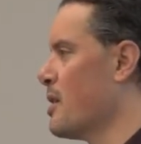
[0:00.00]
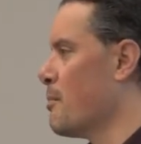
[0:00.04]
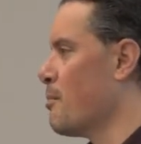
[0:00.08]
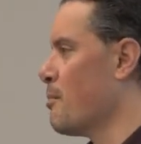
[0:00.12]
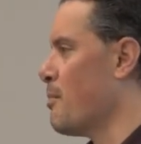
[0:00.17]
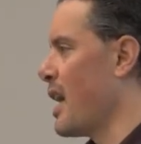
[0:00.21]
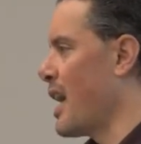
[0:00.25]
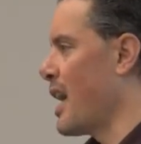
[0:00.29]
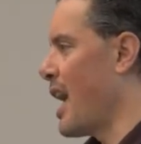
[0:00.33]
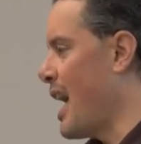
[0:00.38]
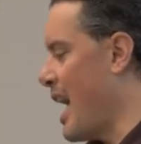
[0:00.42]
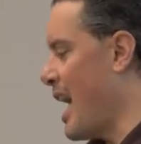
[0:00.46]

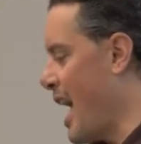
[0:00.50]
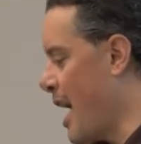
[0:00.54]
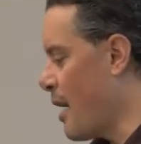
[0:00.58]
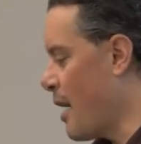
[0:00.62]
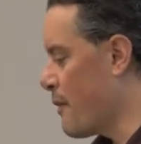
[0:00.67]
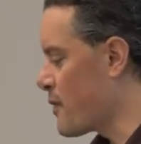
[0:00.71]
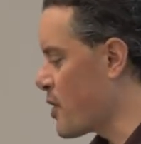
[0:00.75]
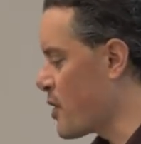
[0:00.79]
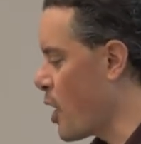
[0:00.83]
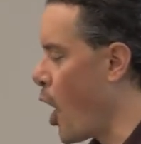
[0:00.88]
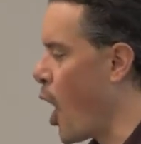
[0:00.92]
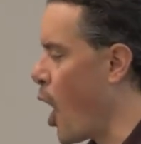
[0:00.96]
but I
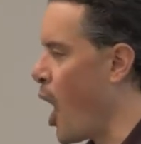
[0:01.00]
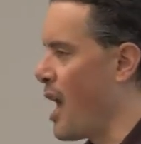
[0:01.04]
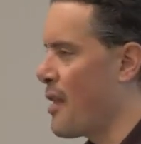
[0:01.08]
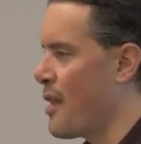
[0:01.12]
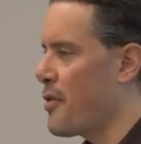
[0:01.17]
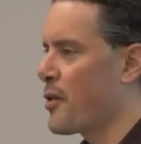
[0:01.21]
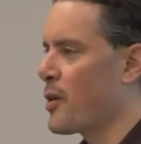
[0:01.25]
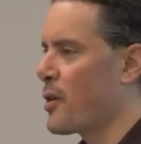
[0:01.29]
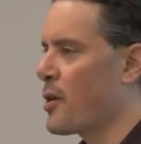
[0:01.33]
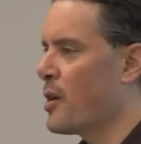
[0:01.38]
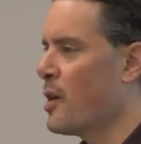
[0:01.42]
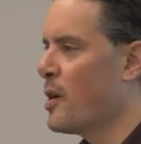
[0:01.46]
have to
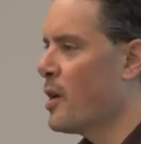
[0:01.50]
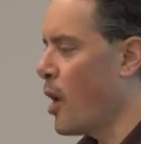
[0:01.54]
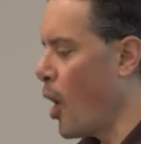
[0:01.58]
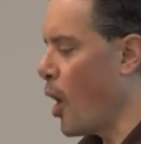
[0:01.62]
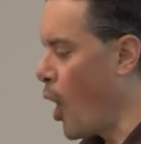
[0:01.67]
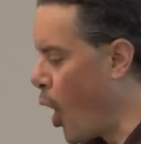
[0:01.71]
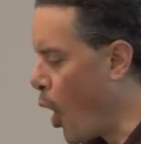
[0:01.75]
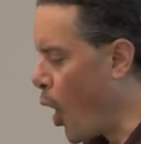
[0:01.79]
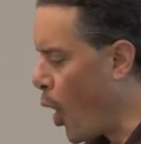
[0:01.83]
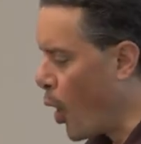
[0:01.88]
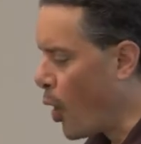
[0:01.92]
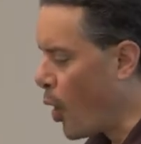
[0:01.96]
author
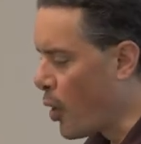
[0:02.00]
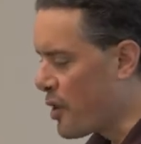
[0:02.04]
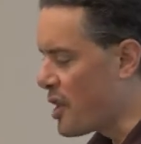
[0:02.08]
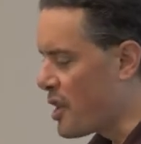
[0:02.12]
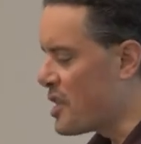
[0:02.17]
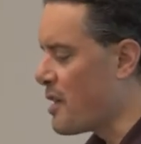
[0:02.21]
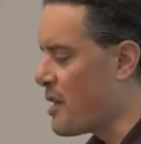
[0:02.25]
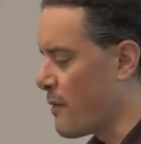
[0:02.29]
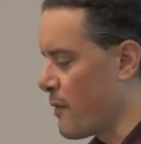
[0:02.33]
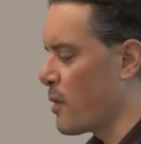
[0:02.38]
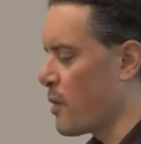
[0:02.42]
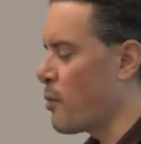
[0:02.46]
all the
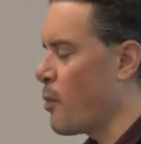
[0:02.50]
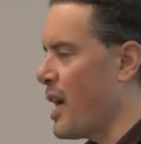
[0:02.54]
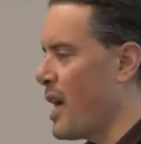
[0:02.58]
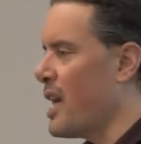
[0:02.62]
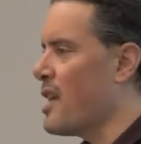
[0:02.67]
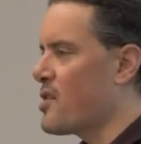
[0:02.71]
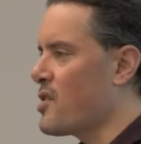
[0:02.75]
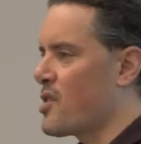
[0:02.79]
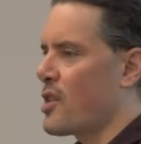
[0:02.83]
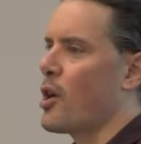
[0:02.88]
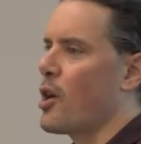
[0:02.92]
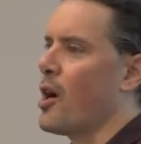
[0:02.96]
different
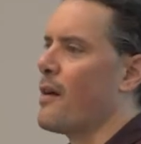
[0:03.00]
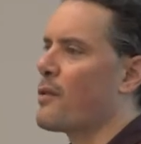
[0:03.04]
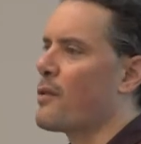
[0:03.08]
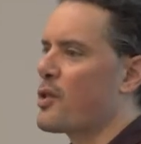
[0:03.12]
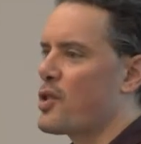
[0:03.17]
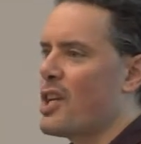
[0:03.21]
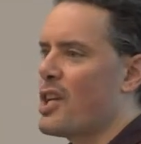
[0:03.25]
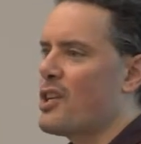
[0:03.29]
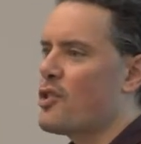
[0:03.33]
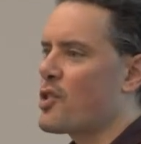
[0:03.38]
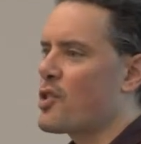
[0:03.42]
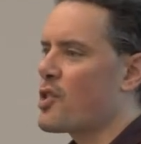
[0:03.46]
ways the
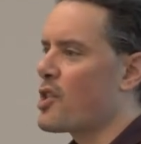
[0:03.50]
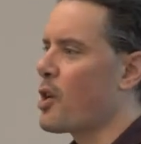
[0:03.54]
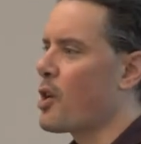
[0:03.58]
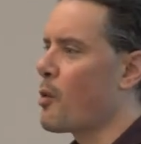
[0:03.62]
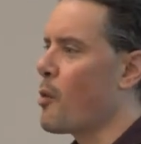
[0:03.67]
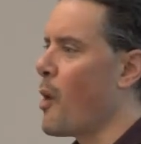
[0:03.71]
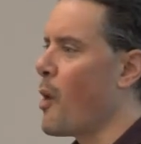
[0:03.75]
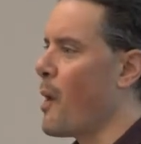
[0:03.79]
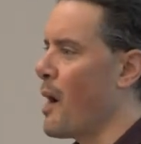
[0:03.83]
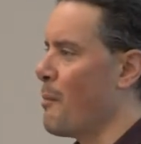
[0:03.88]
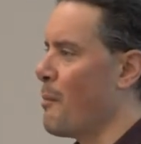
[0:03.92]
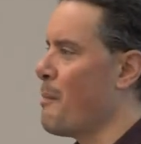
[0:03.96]
conversations can
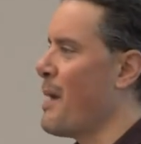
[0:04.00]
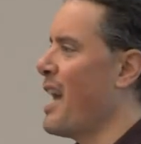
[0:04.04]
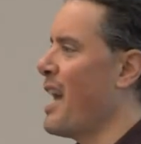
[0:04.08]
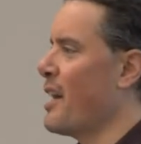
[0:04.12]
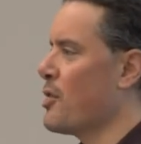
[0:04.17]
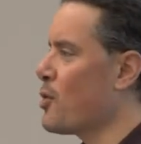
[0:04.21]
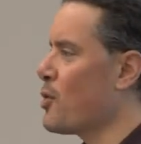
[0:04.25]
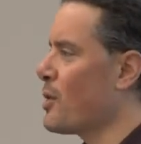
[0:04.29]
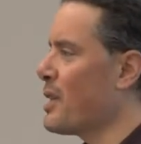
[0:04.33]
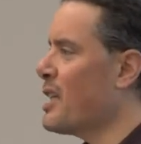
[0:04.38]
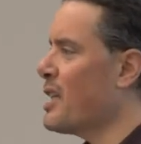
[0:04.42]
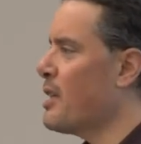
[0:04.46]
go out
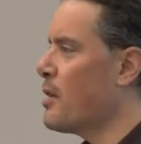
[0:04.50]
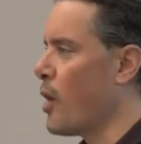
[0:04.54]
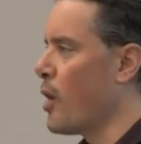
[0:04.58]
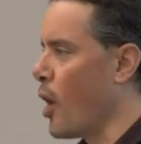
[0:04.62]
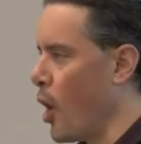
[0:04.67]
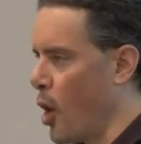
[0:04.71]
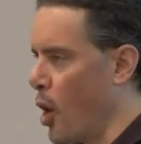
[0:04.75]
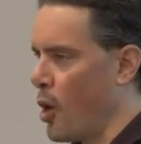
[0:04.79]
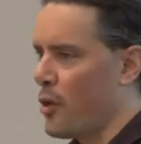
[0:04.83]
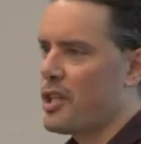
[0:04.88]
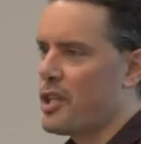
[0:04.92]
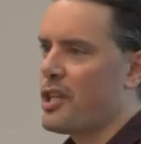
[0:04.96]
manually,
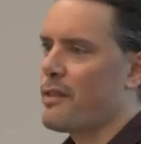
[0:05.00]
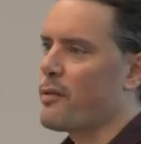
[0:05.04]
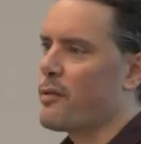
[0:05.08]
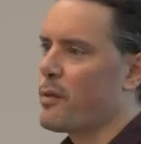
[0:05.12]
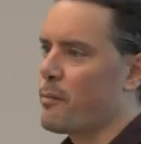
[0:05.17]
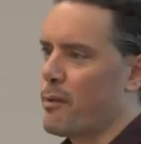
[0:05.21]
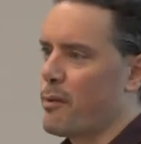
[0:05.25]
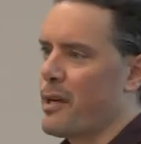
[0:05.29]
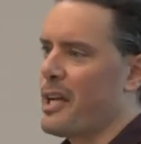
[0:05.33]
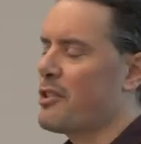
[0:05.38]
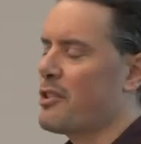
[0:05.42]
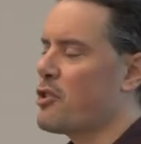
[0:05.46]
all the different
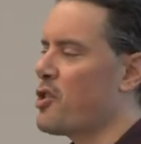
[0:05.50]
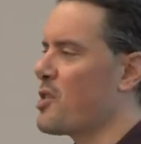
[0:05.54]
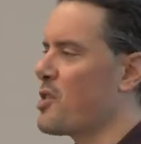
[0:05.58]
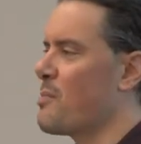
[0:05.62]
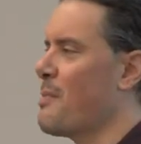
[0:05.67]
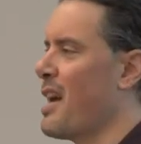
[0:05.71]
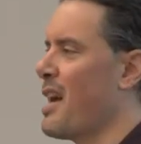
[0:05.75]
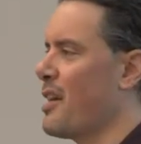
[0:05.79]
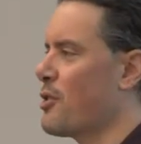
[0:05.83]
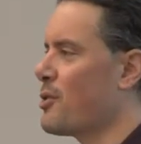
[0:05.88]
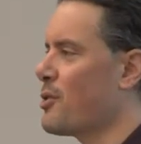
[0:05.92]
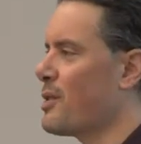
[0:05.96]
branches
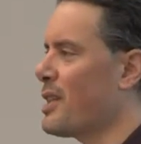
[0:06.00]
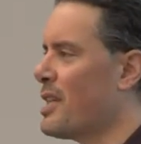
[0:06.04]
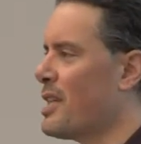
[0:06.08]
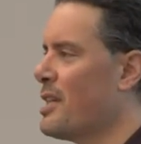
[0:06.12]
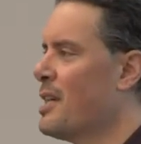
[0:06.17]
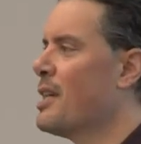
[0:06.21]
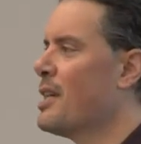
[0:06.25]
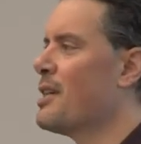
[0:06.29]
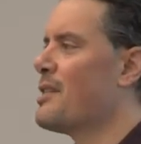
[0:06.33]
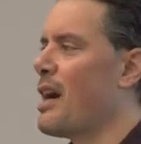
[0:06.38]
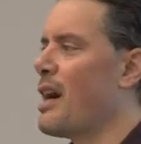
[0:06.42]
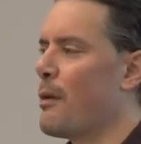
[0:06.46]
manually,
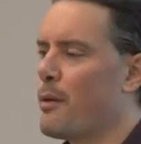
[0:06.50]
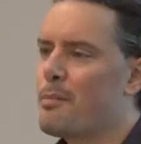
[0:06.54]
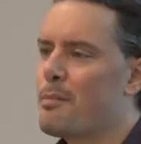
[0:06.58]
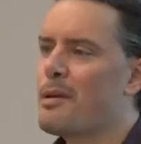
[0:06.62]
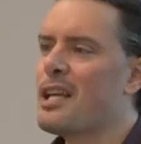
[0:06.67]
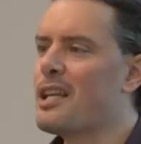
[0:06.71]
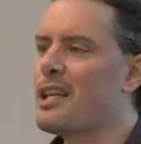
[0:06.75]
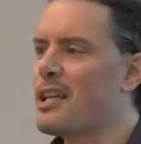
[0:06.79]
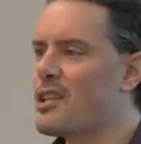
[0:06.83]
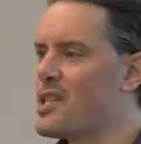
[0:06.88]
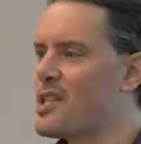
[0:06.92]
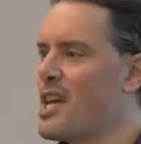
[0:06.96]
that would be
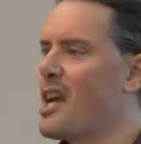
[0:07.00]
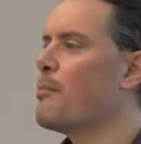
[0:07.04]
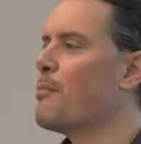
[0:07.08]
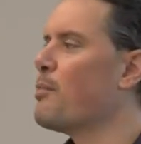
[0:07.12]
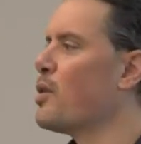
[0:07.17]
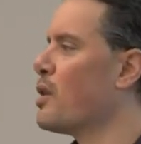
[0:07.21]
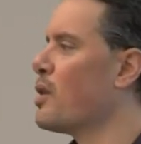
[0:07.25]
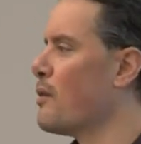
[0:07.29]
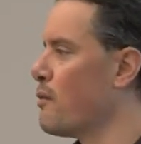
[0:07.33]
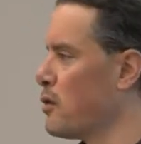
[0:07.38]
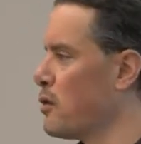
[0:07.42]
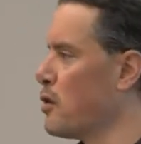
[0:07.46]
an
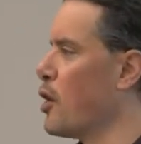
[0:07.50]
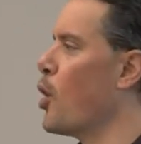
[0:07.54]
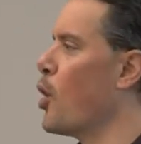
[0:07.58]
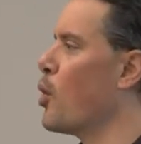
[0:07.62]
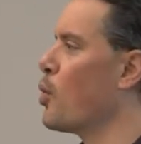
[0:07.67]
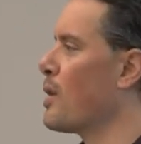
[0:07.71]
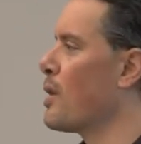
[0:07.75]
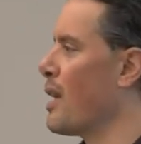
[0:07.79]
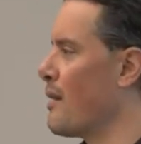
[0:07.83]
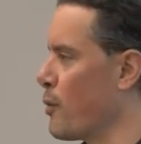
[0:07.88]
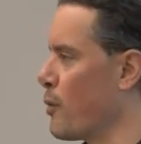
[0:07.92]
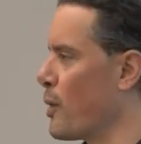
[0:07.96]
example of low
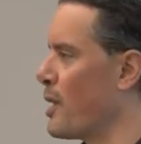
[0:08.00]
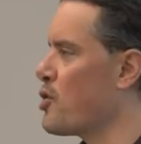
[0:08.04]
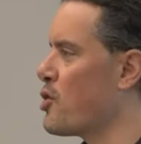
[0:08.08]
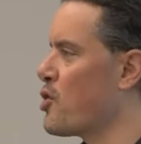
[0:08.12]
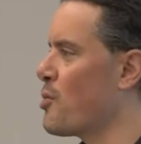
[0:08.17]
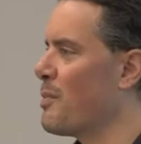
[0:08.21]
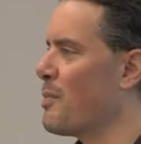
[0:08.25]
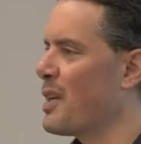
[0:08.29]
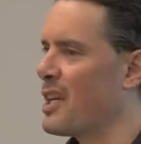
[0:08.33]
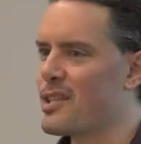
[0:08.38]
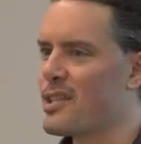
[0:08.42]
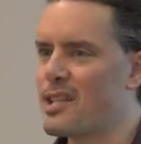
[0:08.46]
leverage,
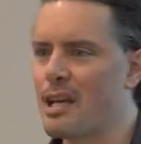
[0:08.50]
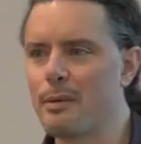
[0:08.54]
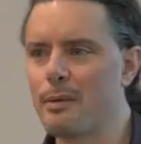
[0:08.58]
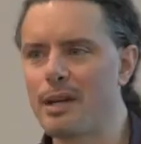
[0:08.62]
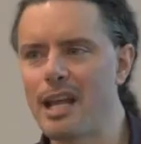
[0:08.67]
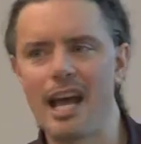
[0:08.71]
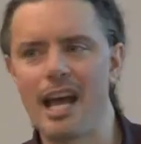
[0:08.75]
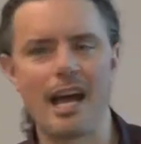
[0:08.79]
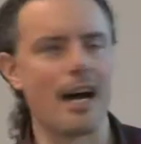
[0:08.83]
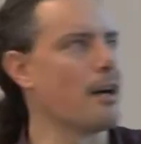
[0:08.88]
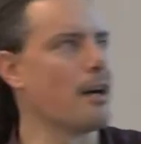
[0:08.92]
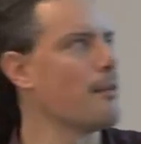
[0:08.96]
because I would
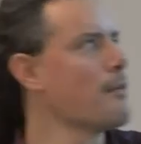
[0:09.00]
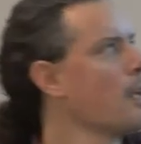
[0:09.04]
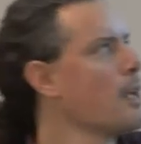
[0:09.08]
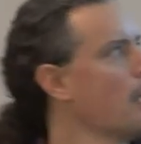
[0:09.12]
have